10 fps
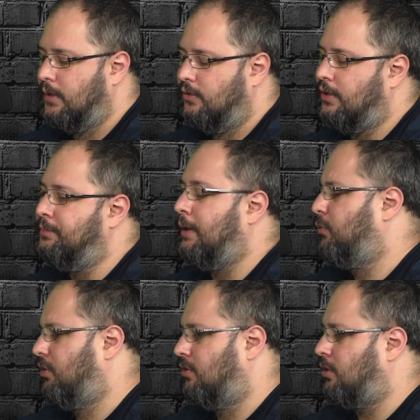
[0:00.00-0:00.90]
Sometimes
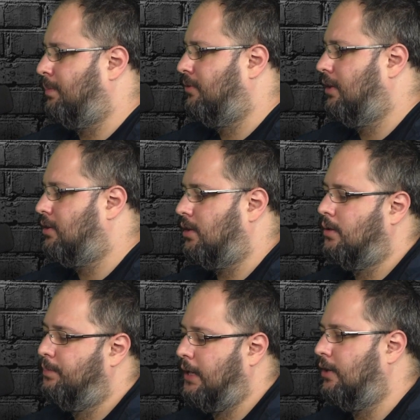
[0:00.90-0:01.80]
we'll use a start procedure
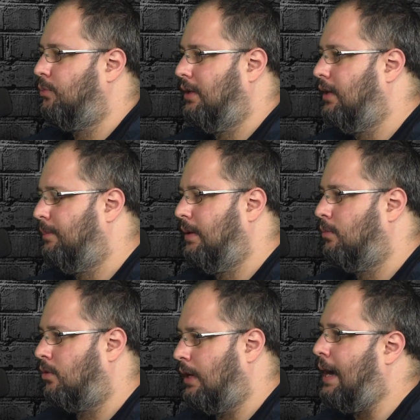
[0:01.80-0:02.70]
because we need to be
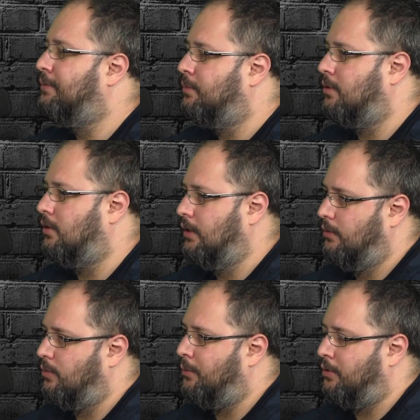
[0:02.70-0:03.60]
more optimal
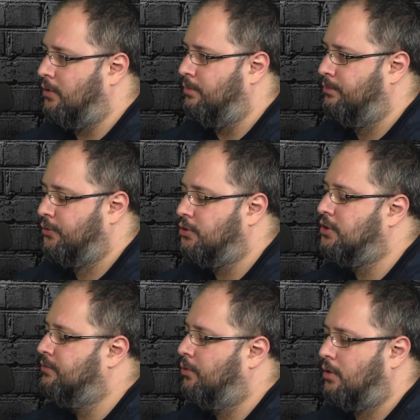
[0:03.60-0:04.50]
in what we're
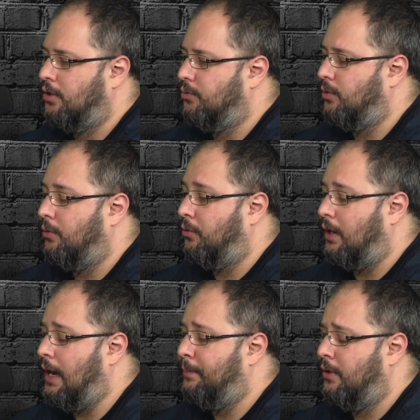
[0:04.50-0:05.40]
searching for, what we're
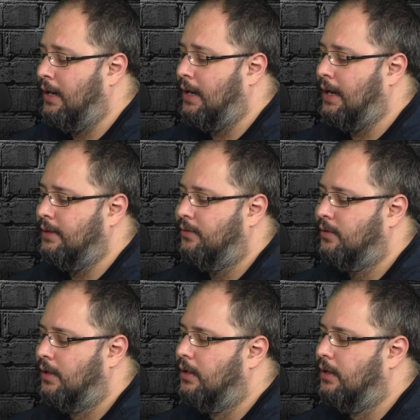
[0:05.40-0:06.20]
operating against.